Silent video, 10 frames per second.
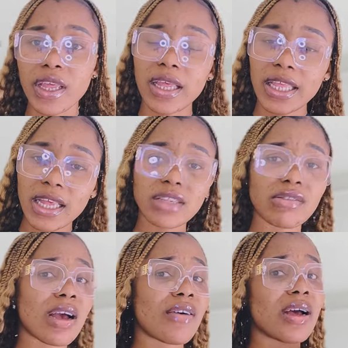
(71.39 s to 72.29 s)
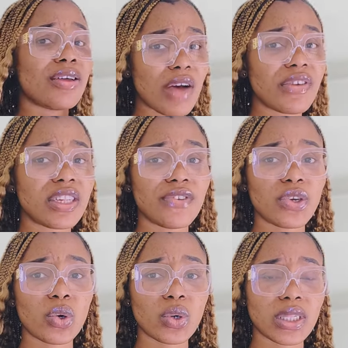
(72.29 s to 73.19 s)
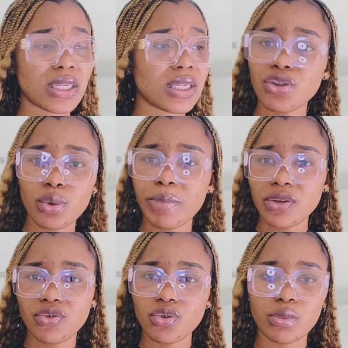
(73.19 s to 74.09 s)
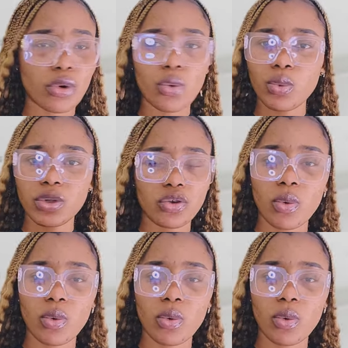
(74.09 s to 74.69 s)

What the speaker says: In case you are having difficulty in your bedroom or with